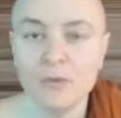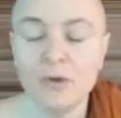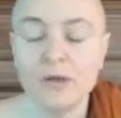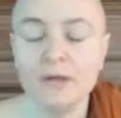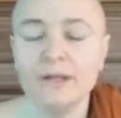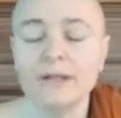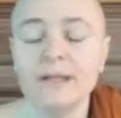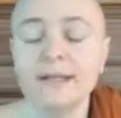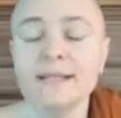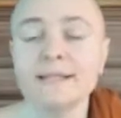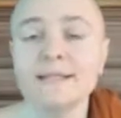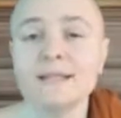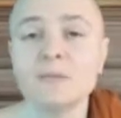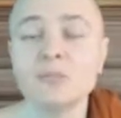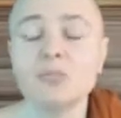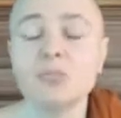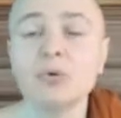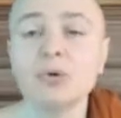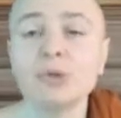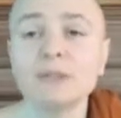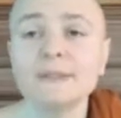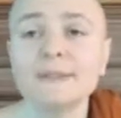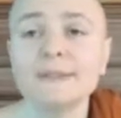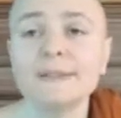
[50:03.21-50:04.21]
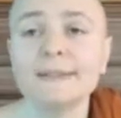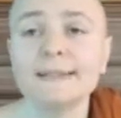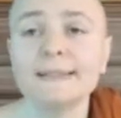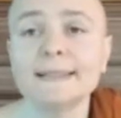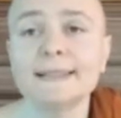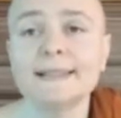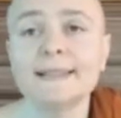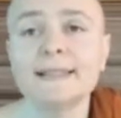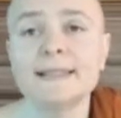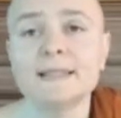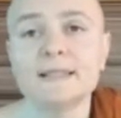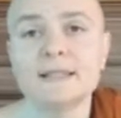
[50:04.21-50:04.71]
What is important
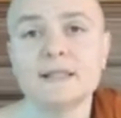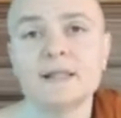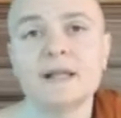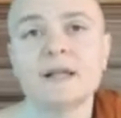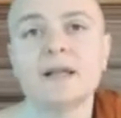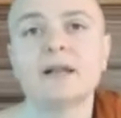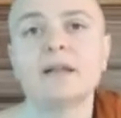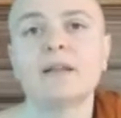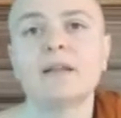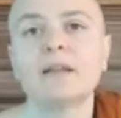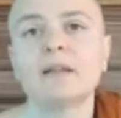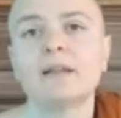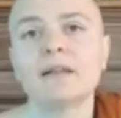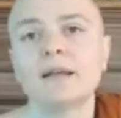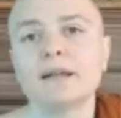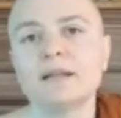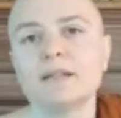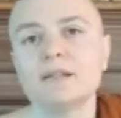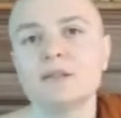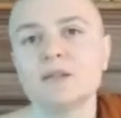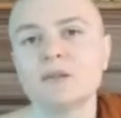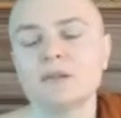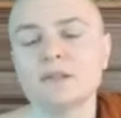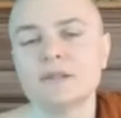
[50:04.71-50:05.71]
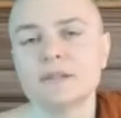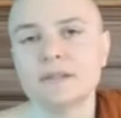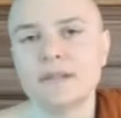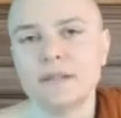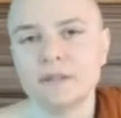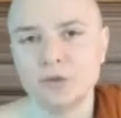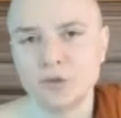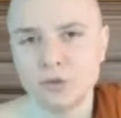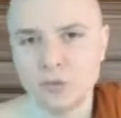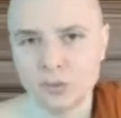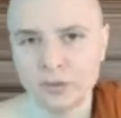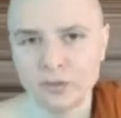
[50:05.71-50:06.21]
is that it's
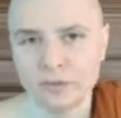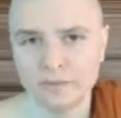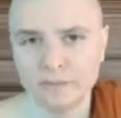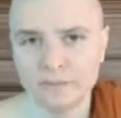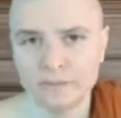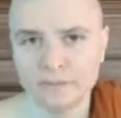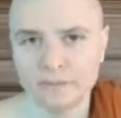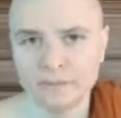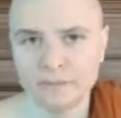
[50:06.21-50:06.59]
consensual.